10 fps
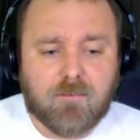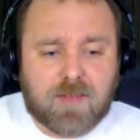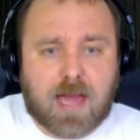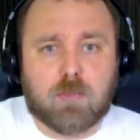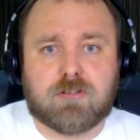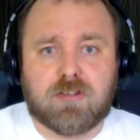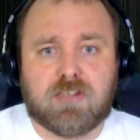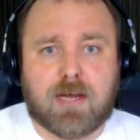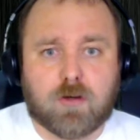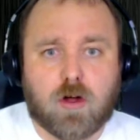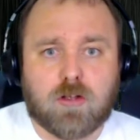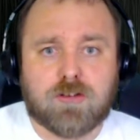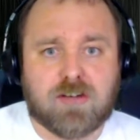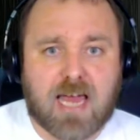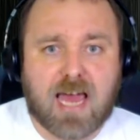That was the
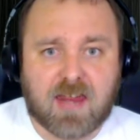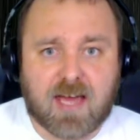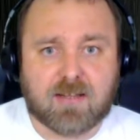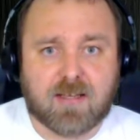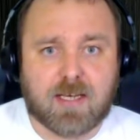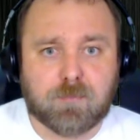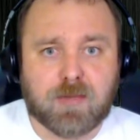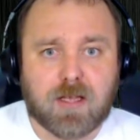technology at that time.